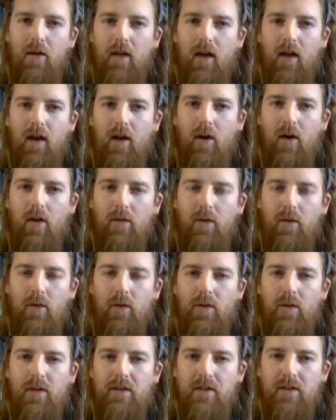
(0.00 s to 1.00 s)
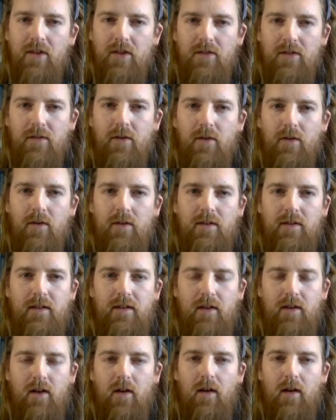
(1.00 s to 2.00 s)
that a lot of your research focuses
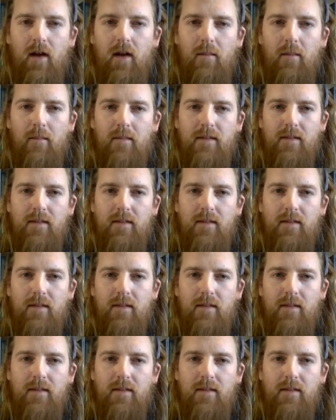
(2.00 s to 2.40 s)
on